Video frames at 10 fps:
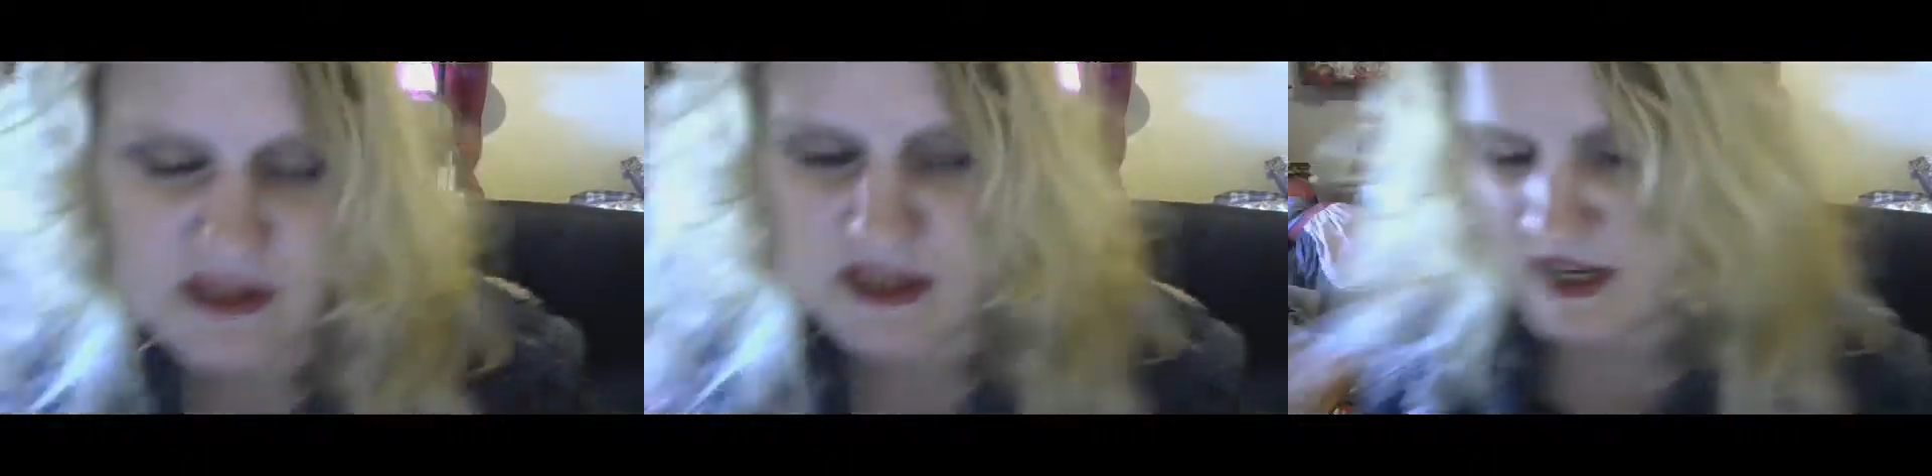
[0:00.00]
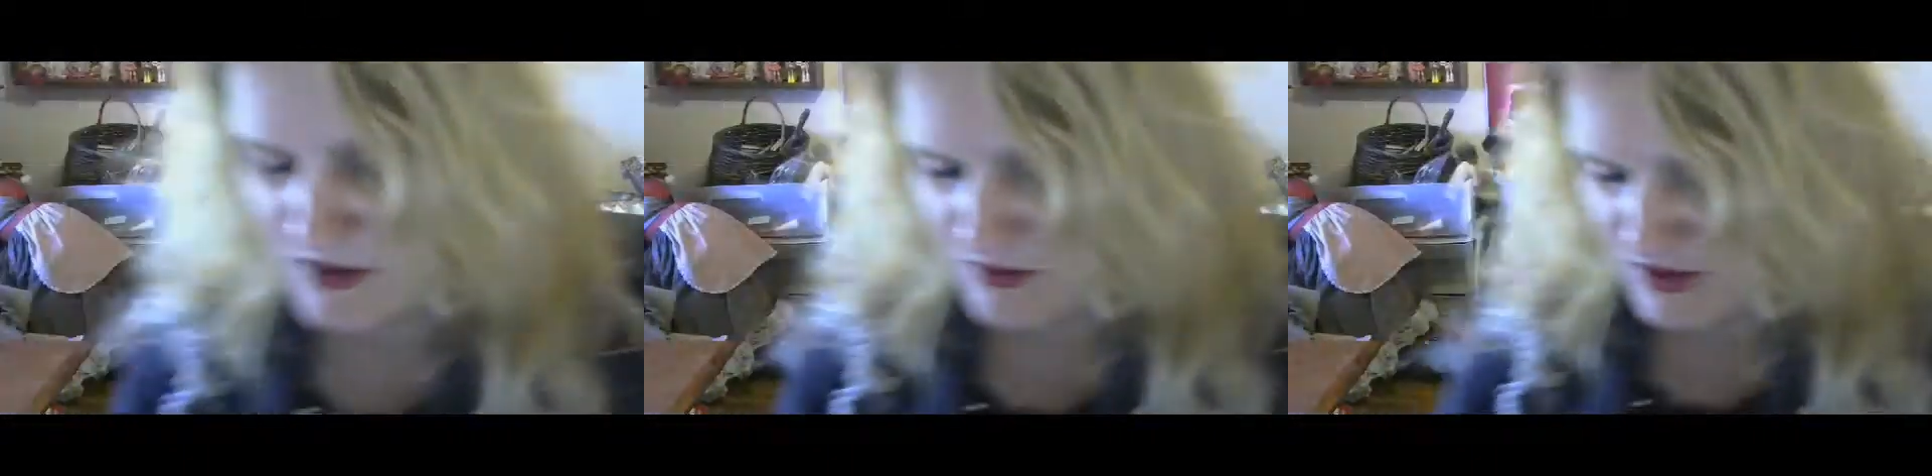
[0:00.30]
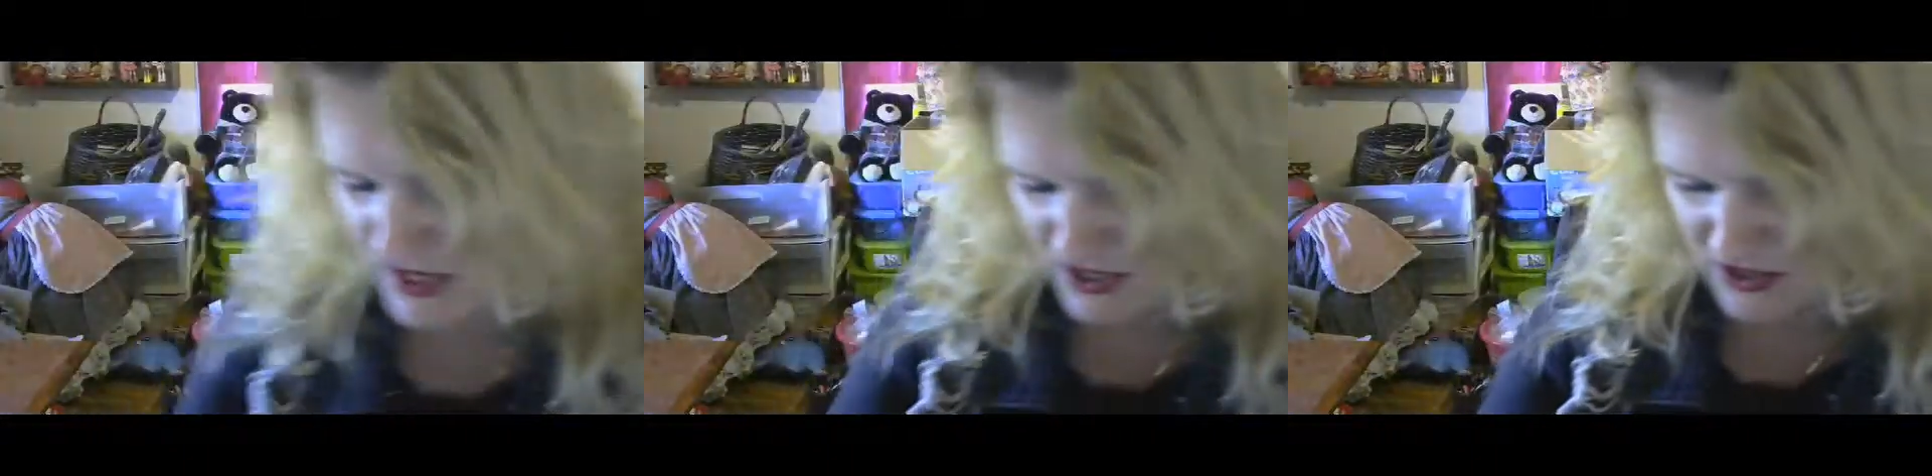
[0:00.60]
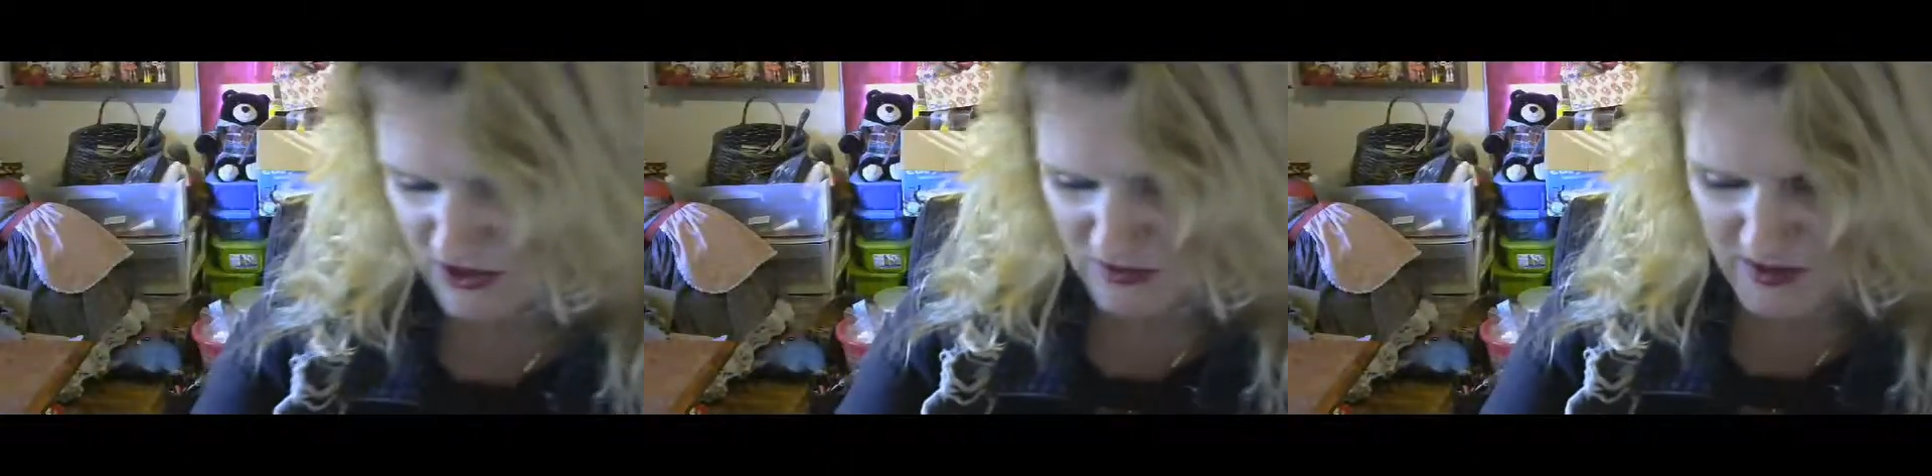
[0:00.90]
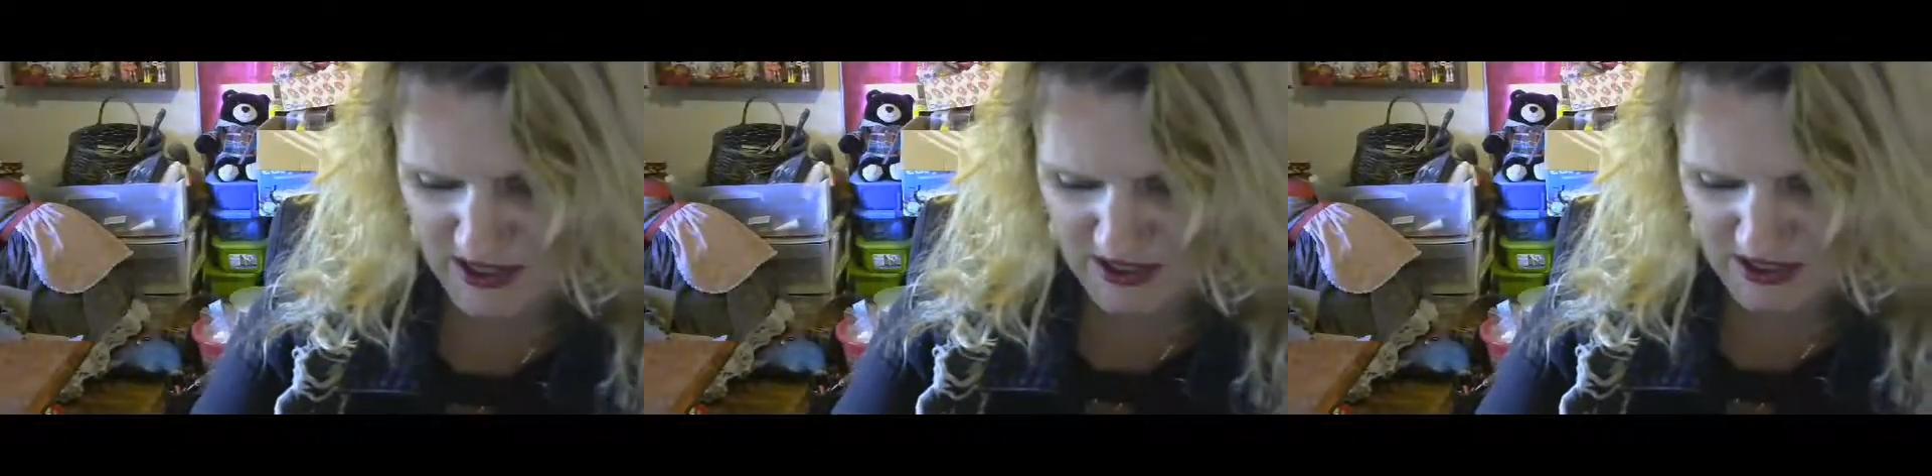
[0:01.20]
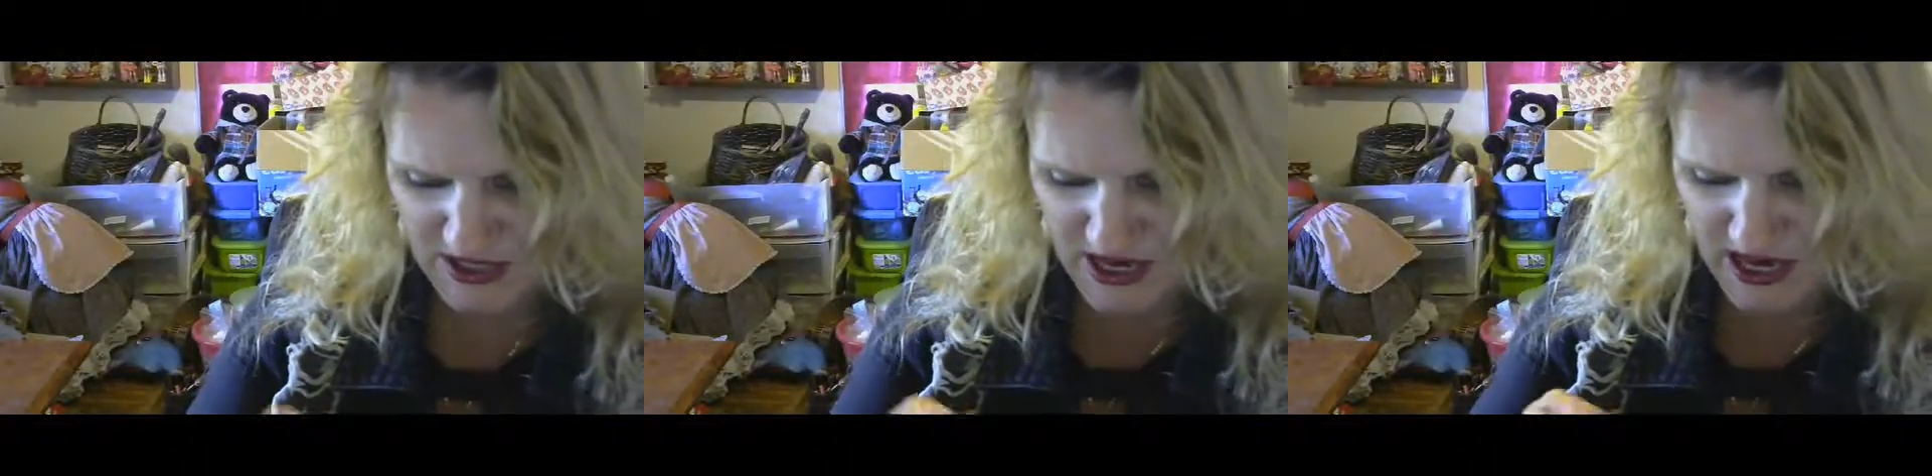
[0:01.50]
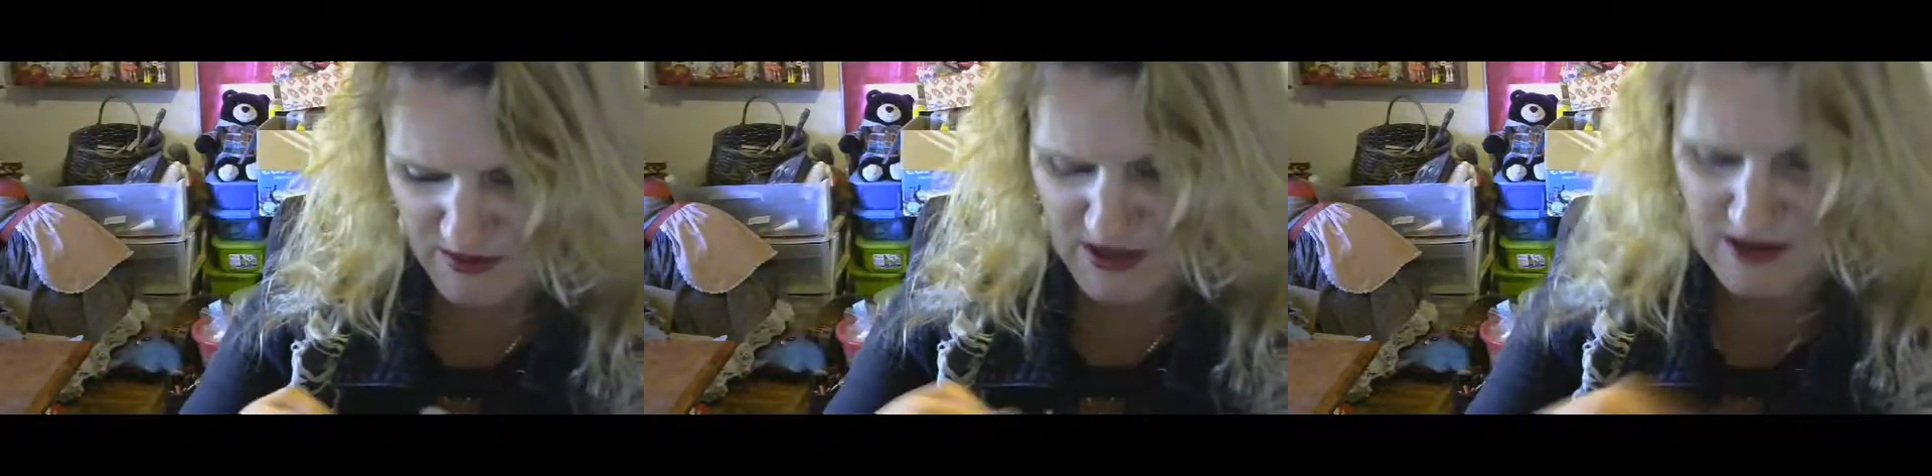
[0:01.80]
I don't need to, but it's just a
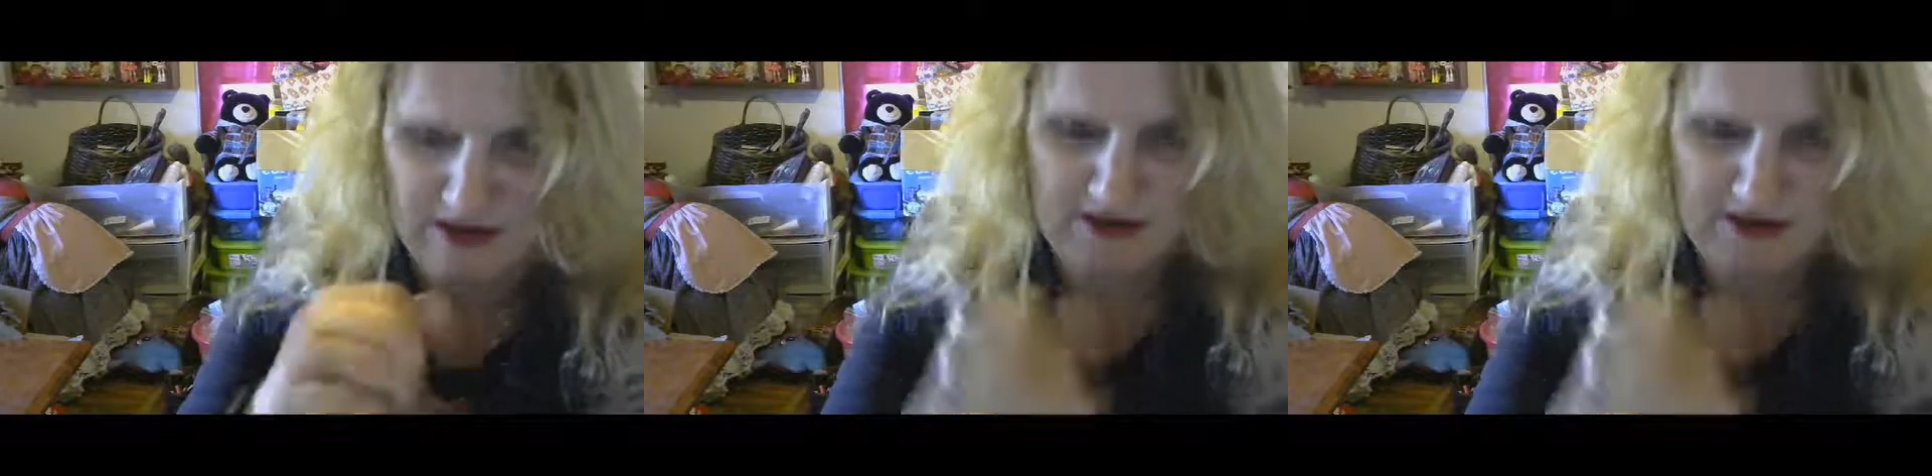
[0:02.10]
habit.